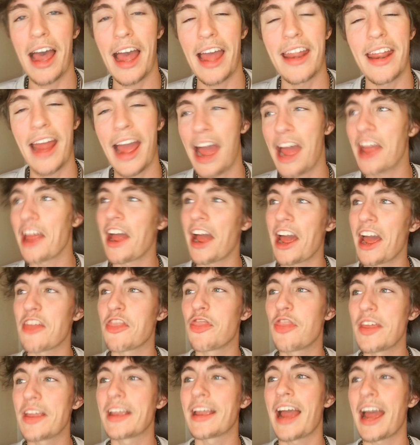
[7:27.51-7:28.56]
I, I, I
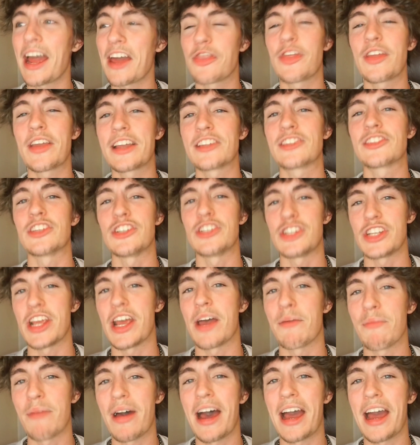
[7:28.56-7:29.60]
think I think it's a
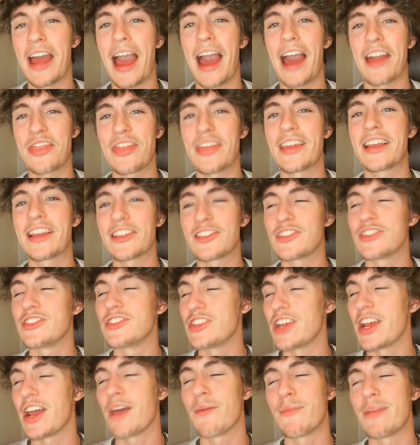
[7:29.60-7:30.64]
gem. I, I think it's a
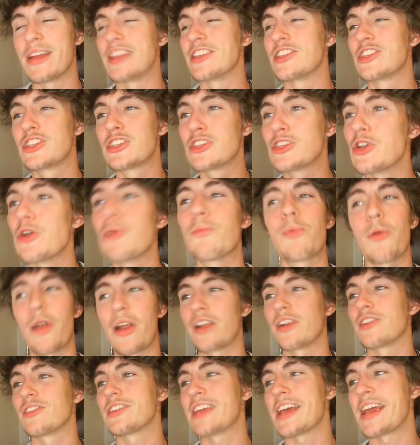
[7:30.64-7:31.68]
gem. It's super
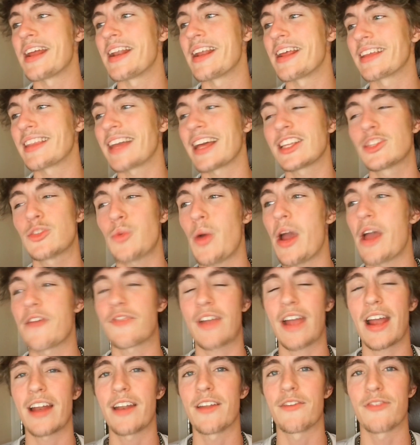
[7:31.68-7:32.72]
entertaining. That's why
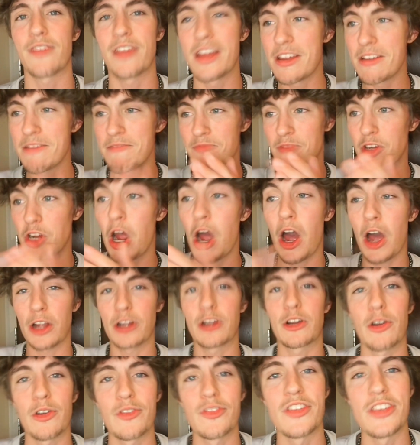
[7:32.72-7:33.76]
I've kind of
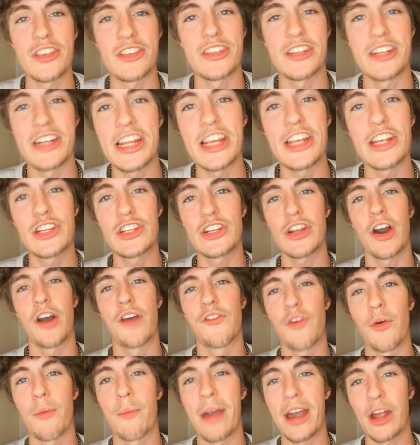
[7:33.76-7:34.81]
conquered this niche
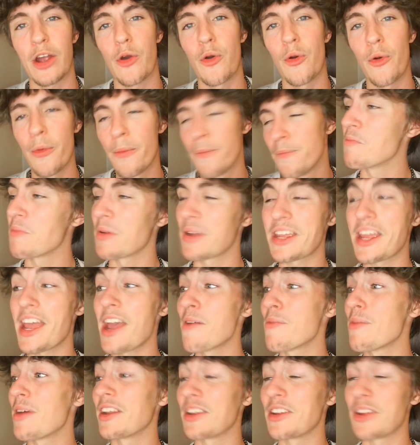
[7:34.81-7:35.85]
of Omegle. But
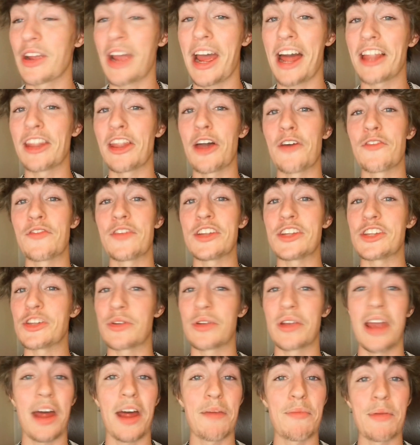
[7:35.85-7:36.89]
yeah, man, you gotta love it.
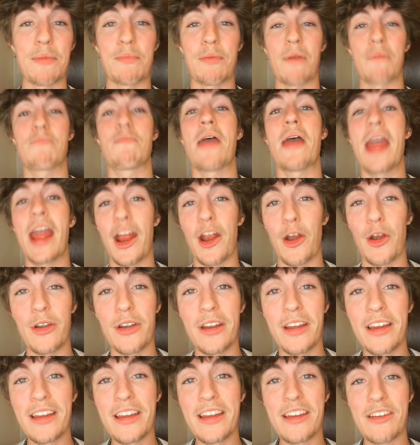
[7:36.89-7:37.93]
You gotta be
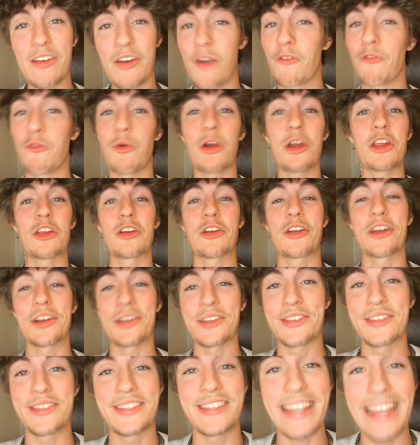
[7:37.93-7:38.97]
prepared of what you're
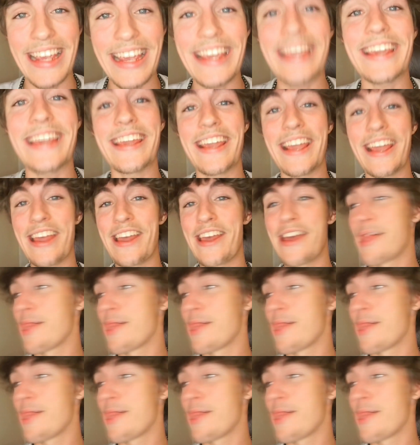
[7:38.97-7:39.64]
gonna see.